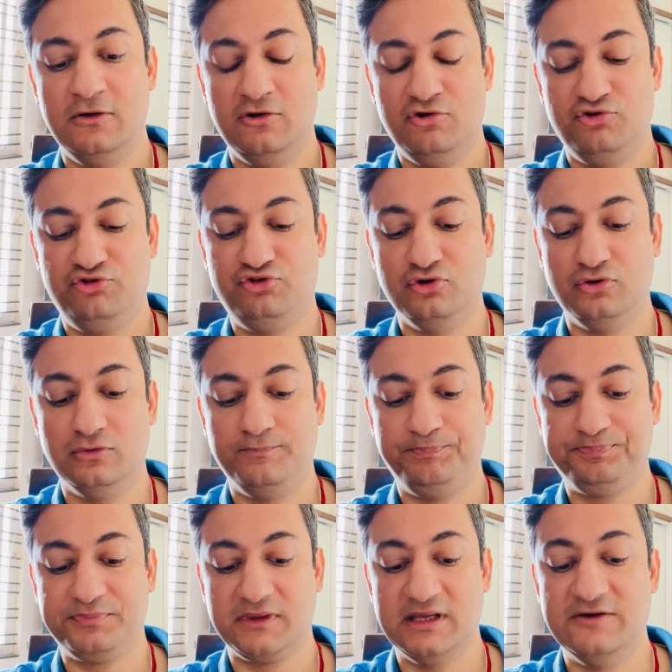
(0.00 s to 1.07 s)

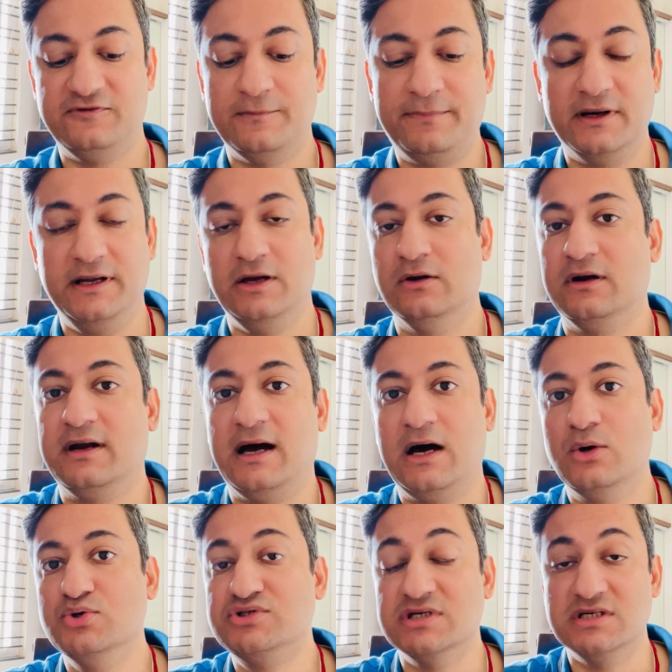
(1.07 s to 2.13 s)
So if a particular
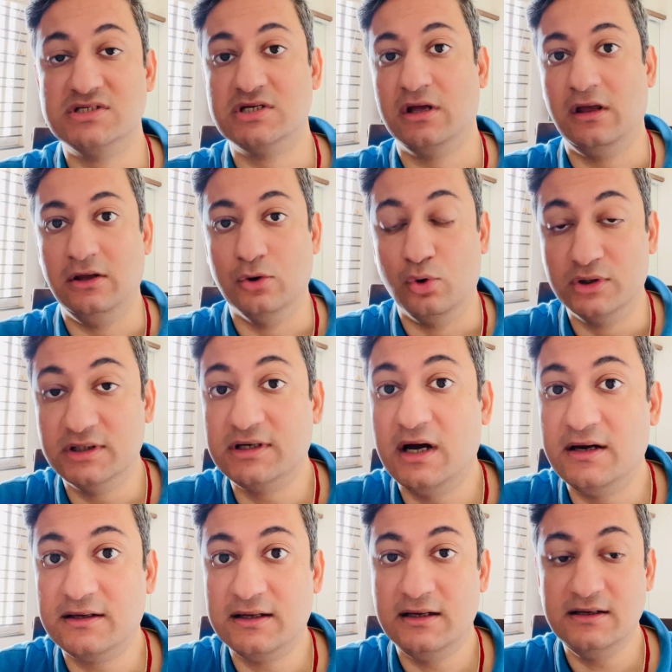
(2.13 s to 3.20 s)
house is a Yoga
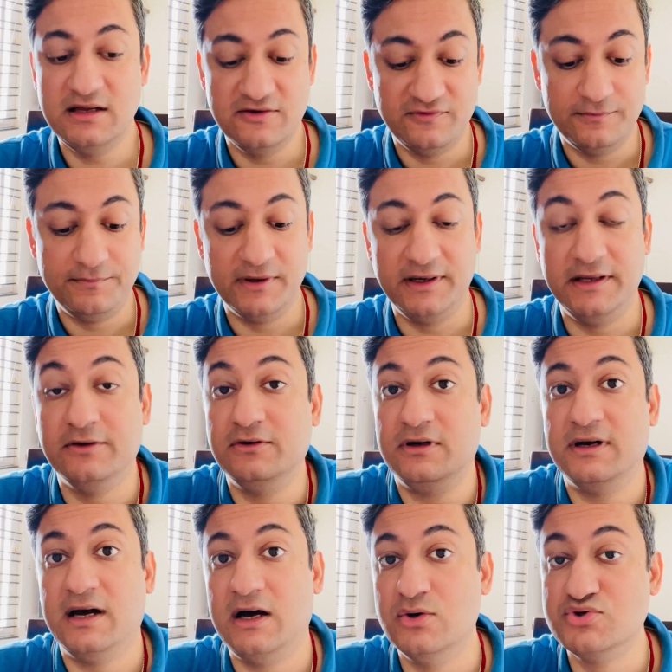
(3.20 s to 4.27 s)
Karka, if a particular
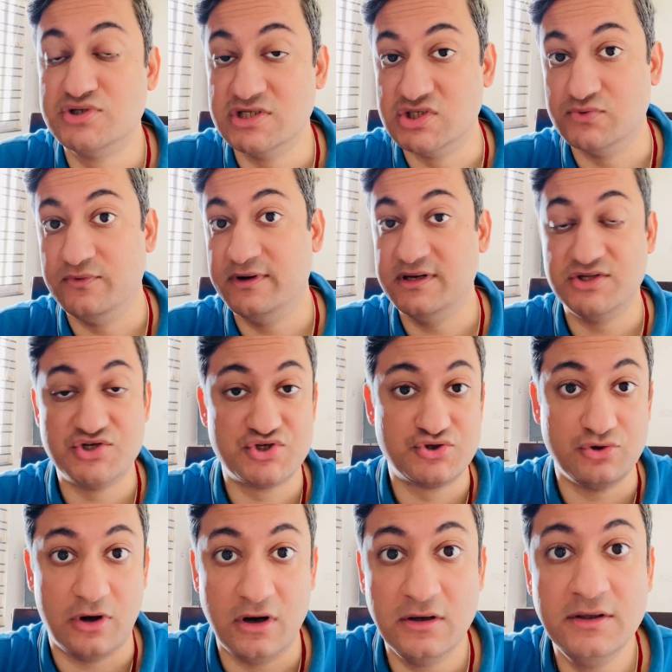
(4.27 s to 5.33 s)
house is very
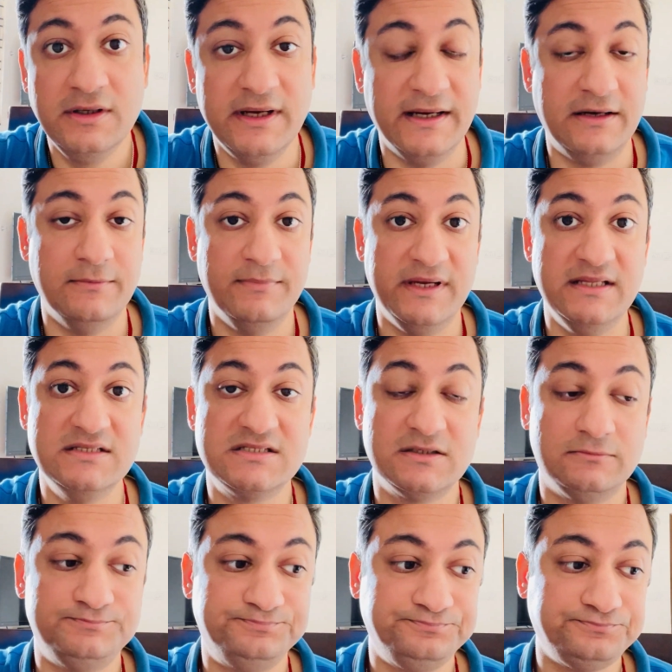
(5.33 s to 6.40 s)
strong, it
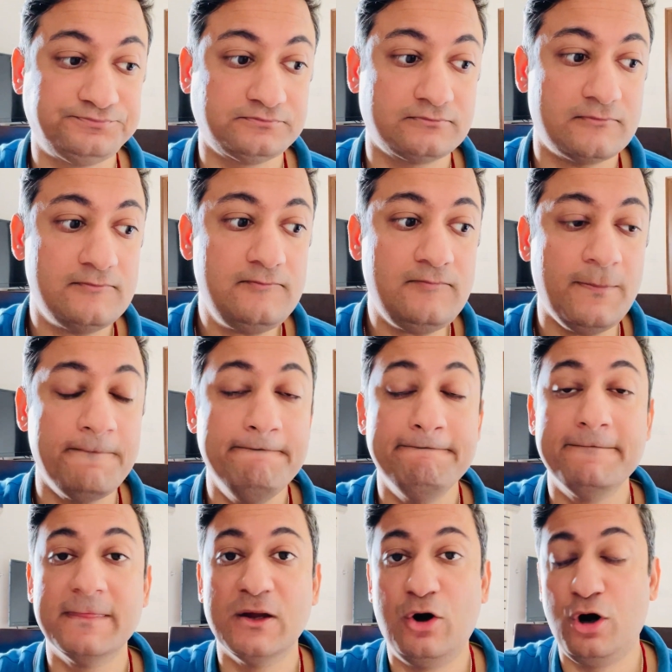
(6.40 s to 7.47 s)
means
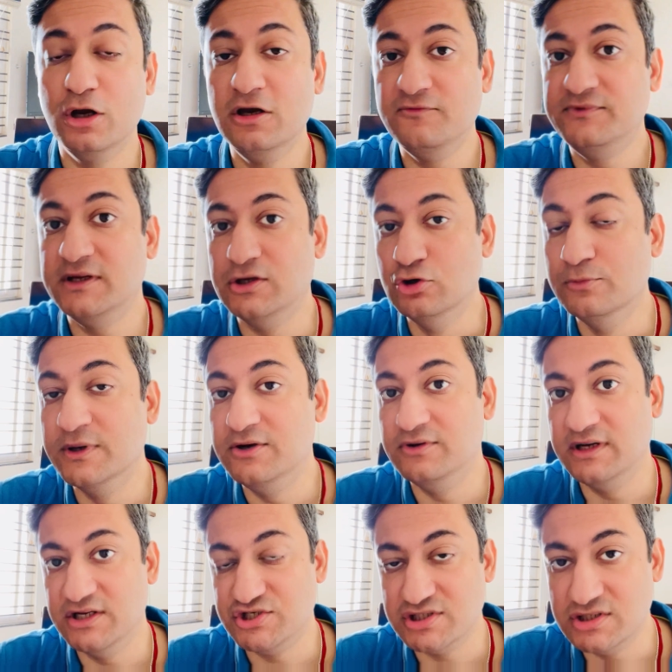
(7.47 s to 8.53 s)
all of the human
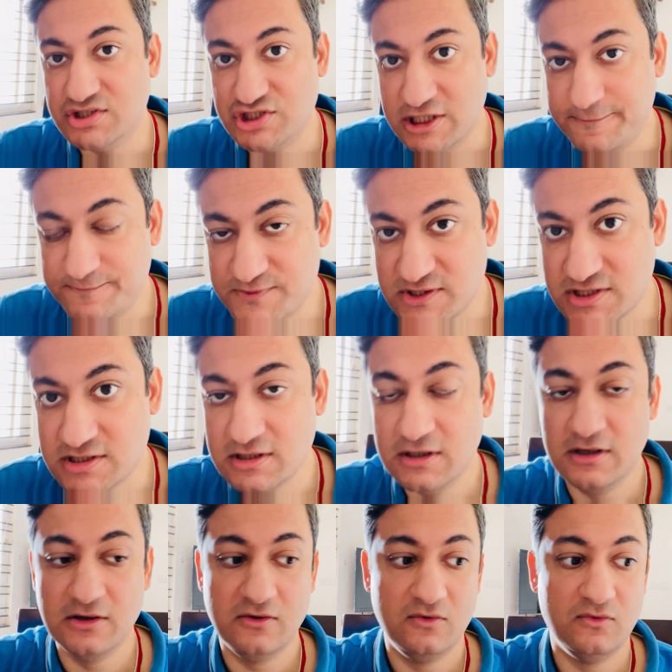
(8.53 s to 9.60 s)
relationships
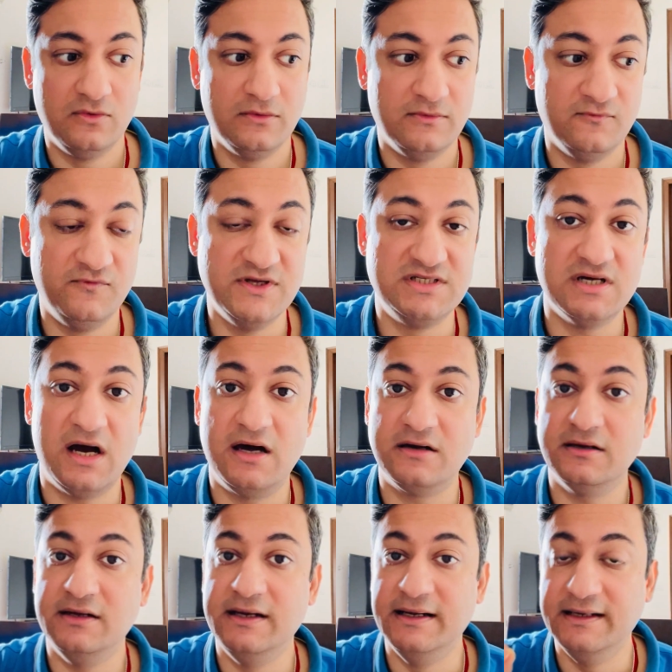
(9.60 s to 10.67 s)
which
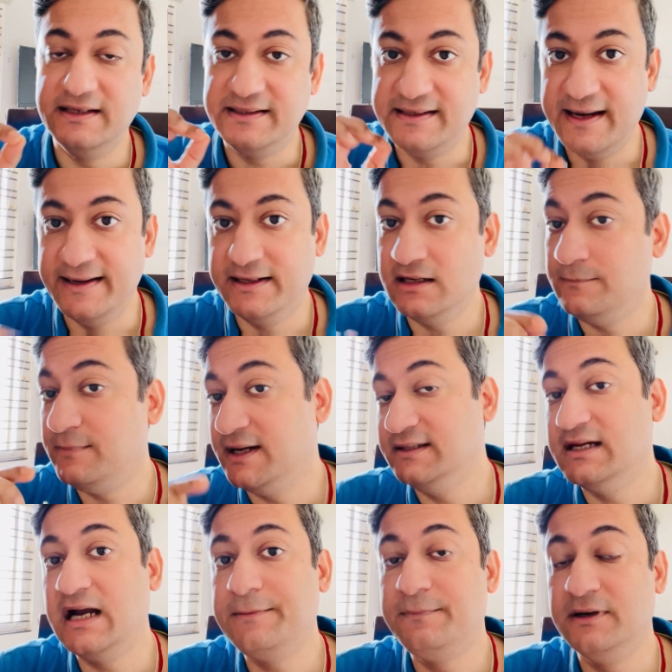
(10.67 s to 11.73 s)
are indicated by
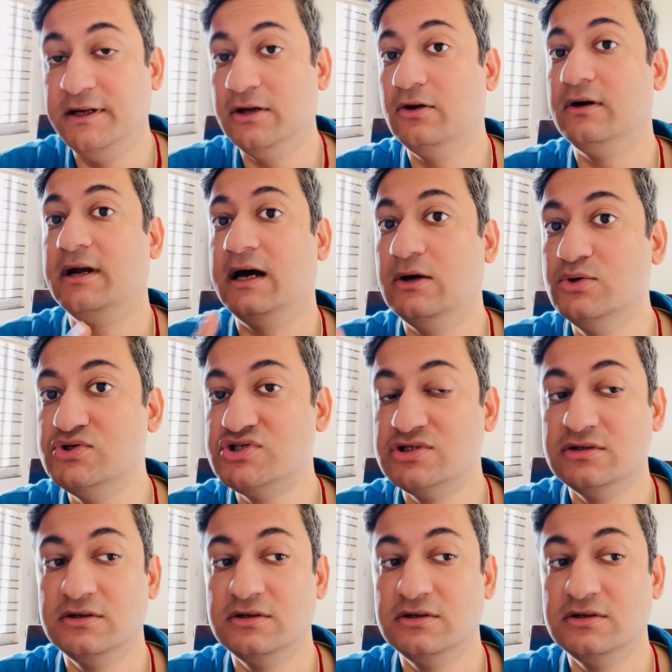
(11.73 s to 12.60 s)
that particular house,